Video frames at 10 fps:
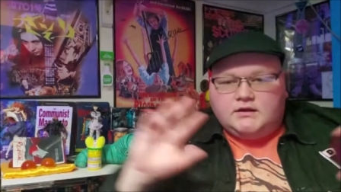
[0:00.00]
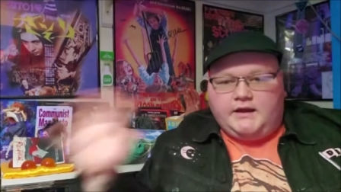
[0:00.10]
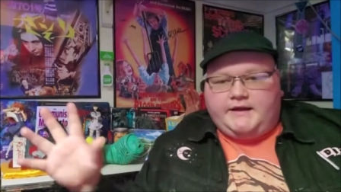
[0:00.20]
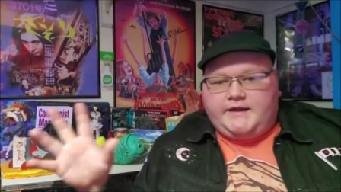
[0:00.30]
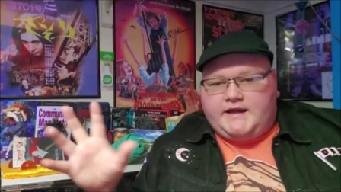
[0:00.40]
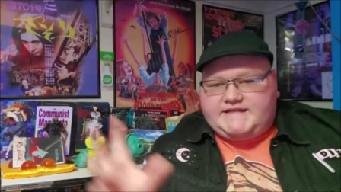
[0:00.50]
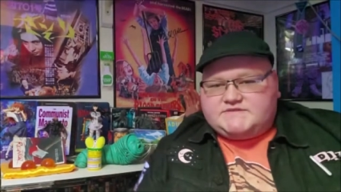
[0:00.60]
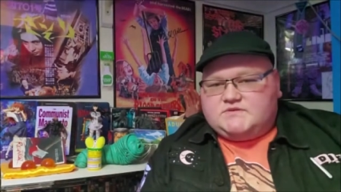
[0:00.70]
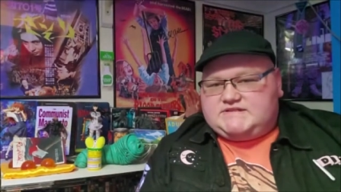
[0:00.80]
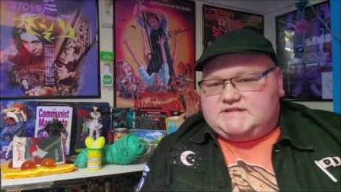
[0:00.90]
Hey guys,
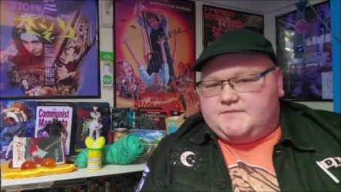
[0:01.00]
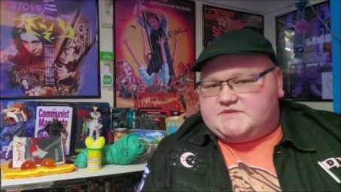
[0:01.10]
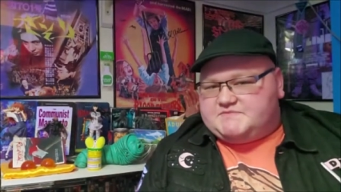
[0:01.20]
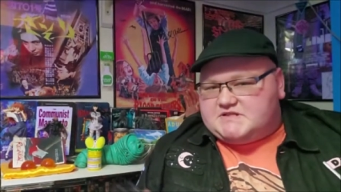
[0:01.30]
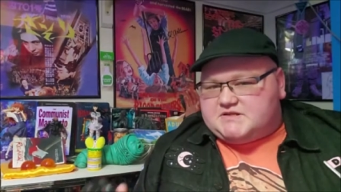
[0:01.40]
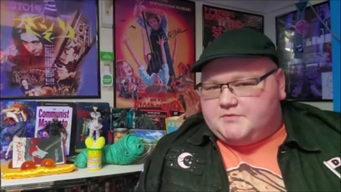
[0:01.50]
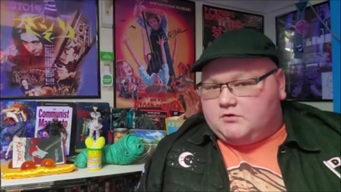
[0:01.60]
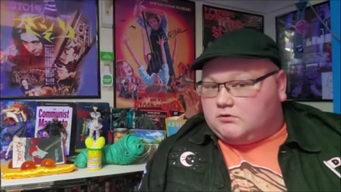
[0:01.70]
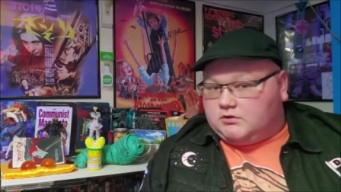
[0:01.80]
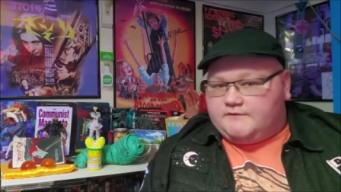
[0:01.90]
what's up? It's Biscutbuu
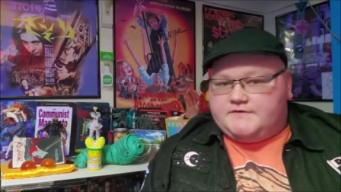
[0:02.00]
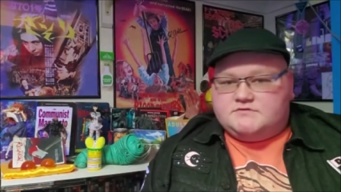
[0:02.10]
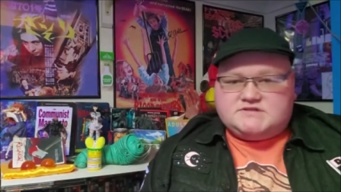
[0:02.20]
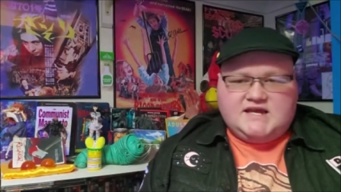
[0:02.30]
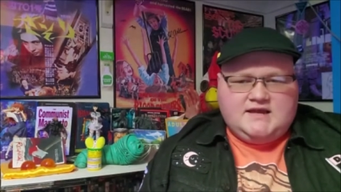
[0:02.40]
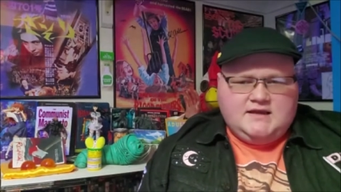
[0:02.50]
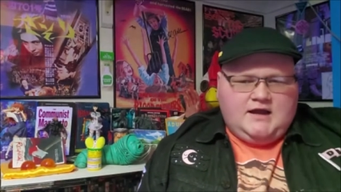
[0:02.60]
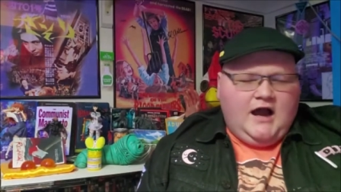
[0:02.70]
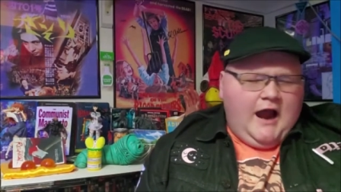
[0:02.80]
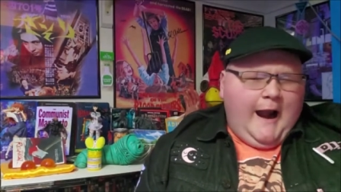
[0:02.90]
Horror Reviews.
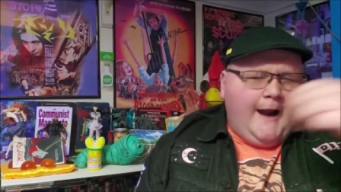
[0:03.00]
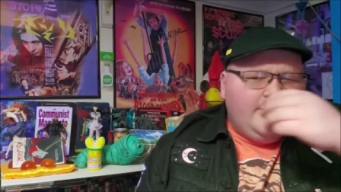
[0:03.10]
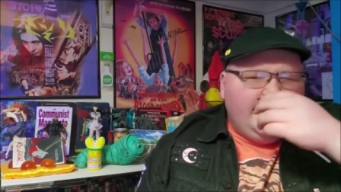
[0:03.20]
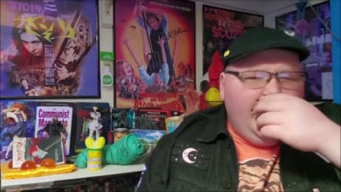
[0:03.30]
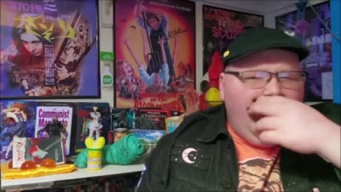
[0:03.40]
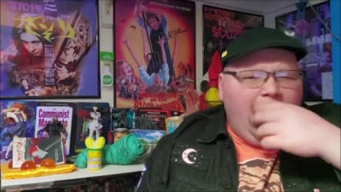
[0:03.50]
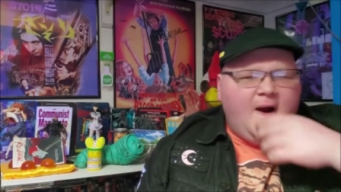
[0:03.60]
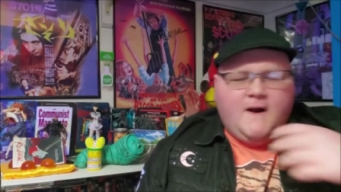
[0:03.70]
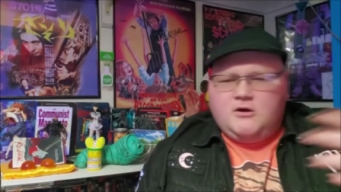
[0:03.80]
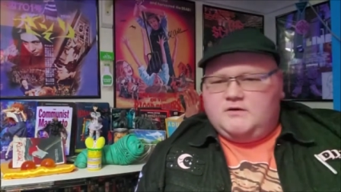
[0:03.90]
I'm here
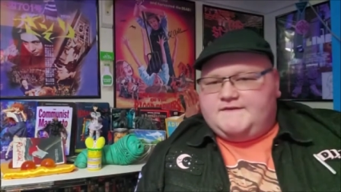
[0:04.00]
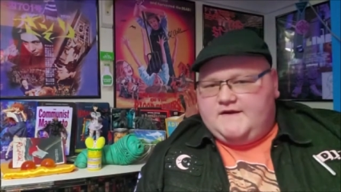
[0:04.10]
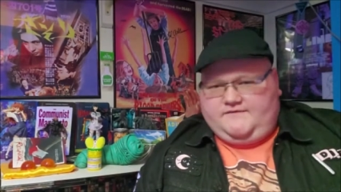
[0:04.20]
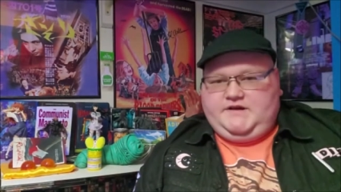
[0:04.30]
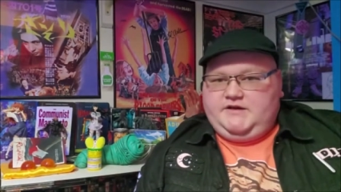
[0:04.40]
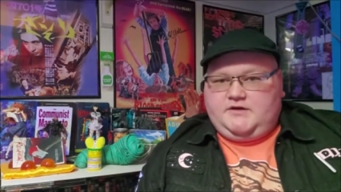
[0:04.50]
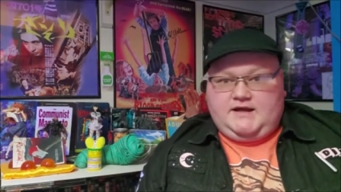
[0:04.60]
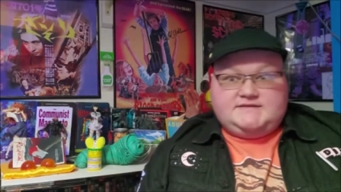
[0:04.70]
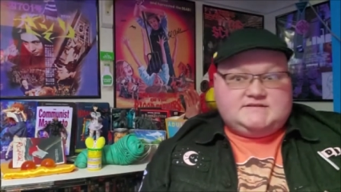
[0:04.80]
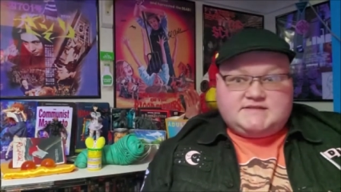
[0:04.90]
with that video
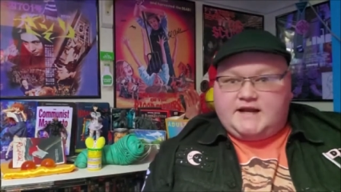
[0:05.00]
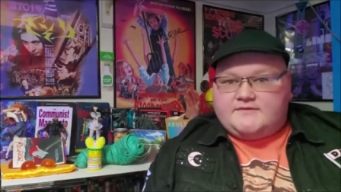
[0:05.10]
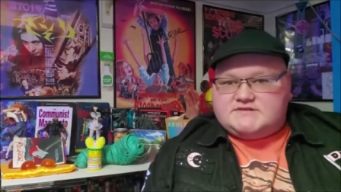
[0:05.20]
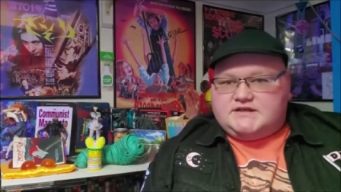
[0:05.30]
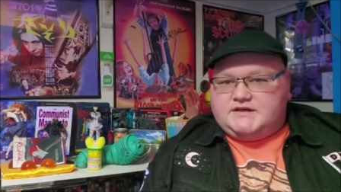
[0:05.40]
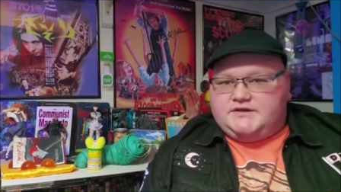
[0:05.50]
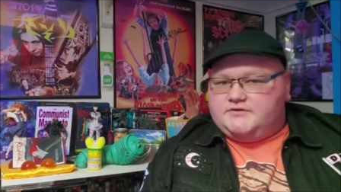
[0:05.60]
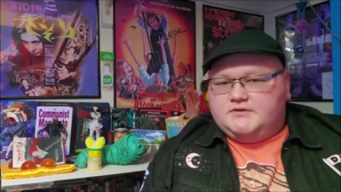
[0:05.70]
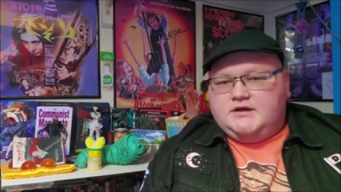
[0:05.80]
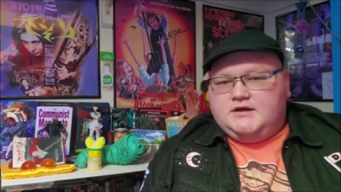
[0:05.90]
I said I was going to
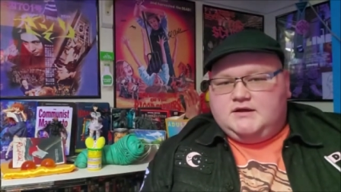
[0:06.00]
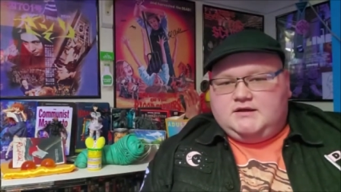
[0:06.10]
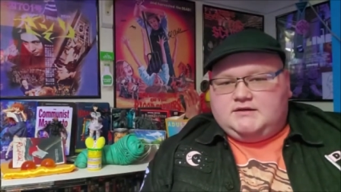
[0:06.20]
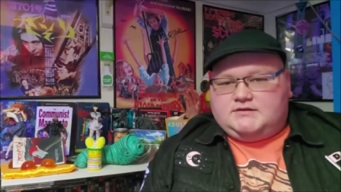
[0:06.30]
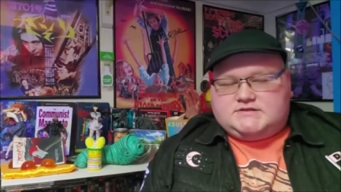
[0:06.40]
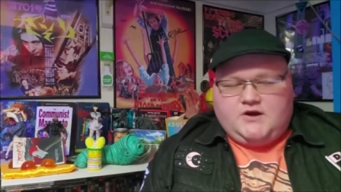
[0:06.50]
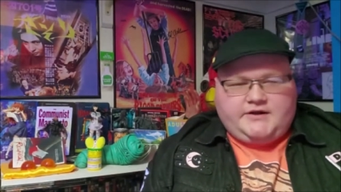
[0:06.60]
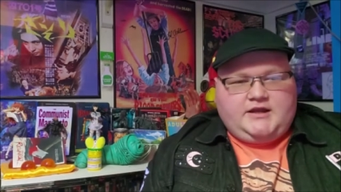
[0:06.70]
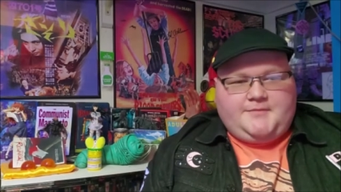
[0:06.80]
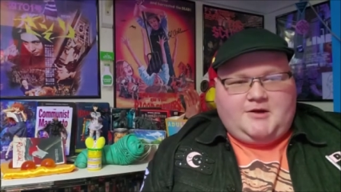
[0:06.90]
do,
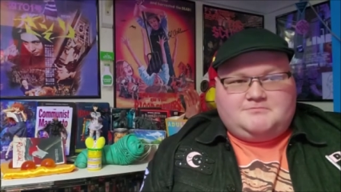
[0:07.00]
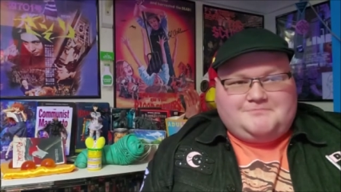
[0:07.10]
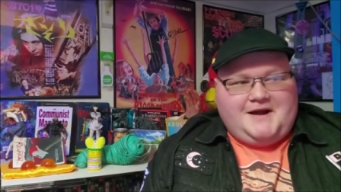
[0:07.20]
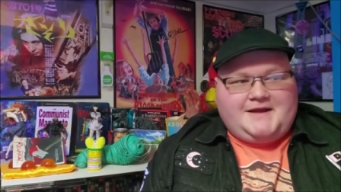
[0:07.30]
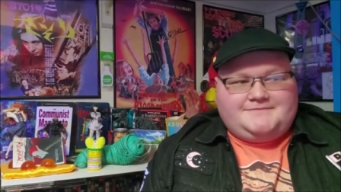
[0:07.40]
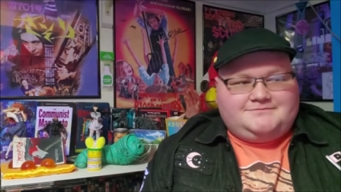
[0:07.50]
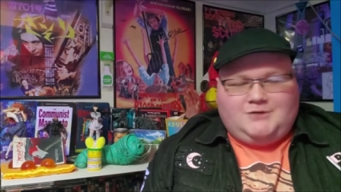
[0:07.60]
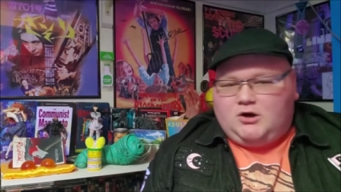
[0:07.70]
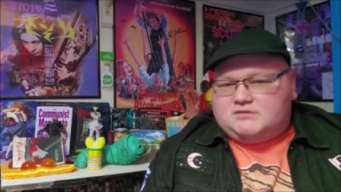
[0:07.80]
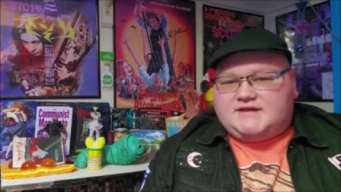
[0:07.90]
talking about my
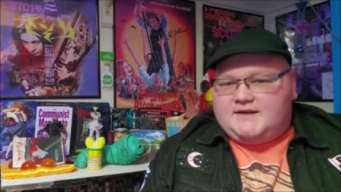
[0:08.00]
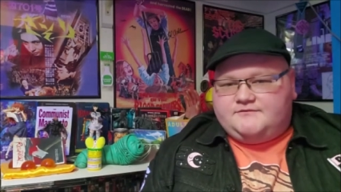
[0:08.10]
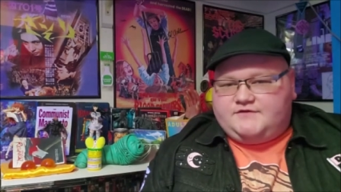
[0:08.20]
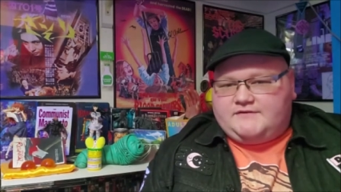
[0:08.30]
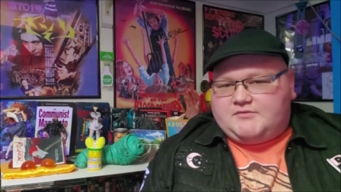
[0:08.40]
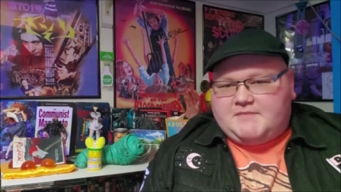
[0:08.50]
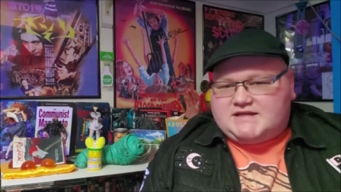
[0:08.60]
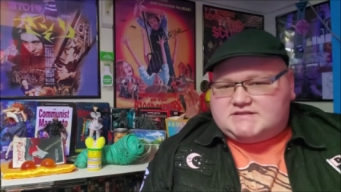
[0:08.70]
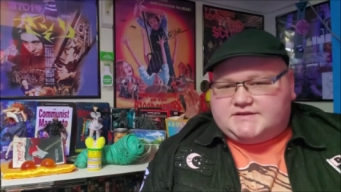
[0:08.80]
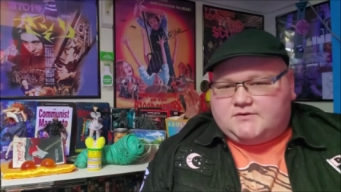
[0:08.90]
all-time favorite
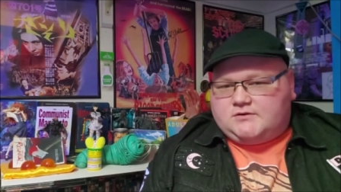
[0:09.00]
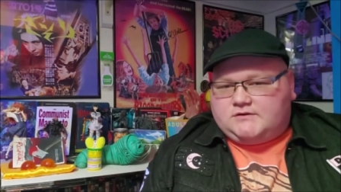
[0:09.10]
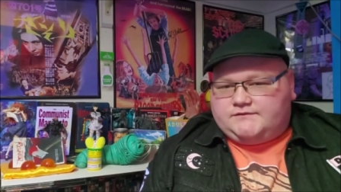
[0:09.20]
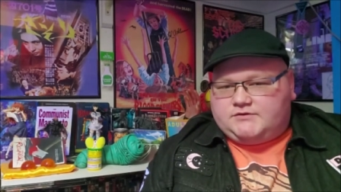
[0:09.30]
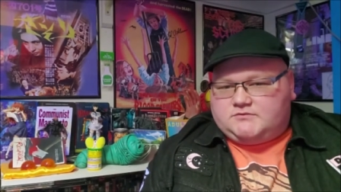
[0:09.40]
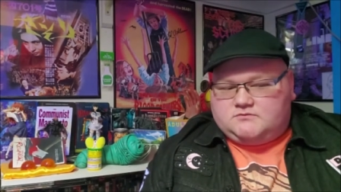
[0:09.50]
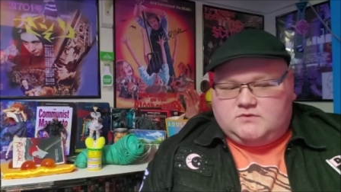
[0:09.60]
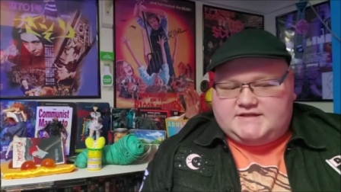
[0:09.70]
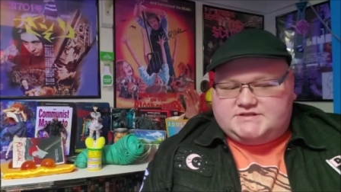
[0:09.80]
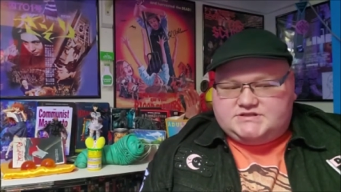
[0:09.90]
Mexican horror film,
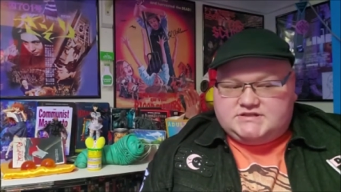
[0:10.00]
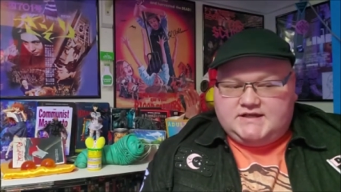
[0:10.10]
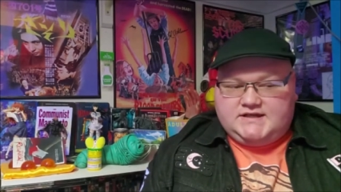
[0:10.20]
which